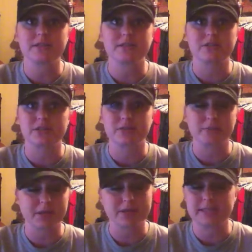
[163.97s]
just
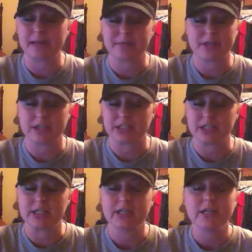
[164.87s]
completely
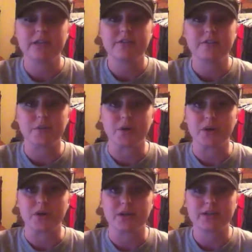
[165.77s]
sabotaging
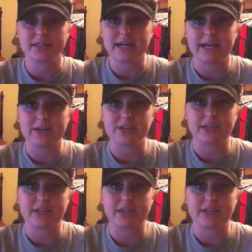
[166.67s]
for dieters.